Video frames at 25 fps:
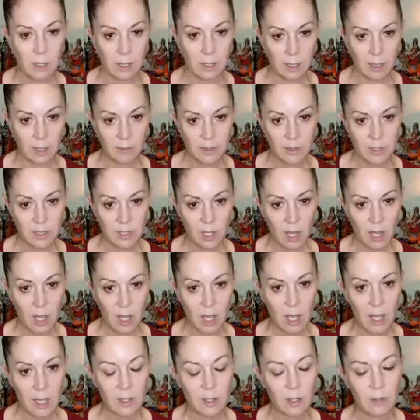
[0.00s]
the left
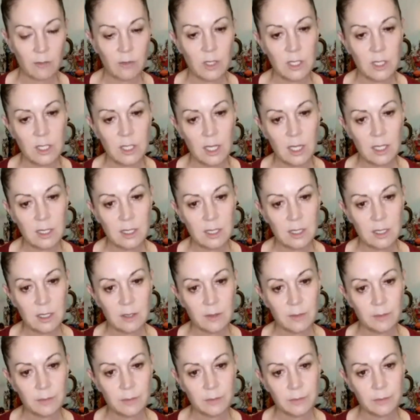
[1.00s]
side of the
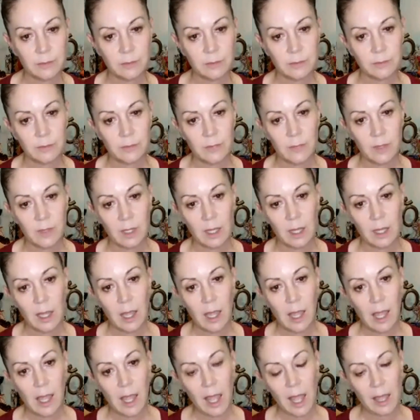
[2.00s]
chest,
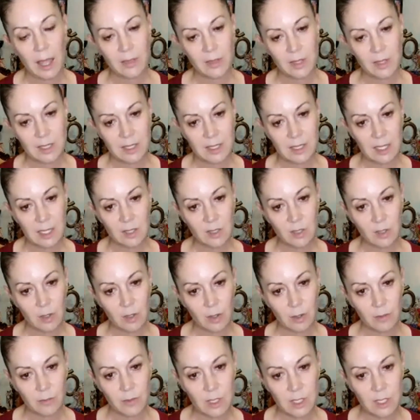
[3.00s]
and the
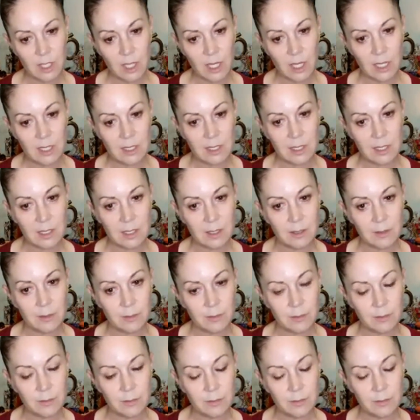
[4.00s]
center of the chest,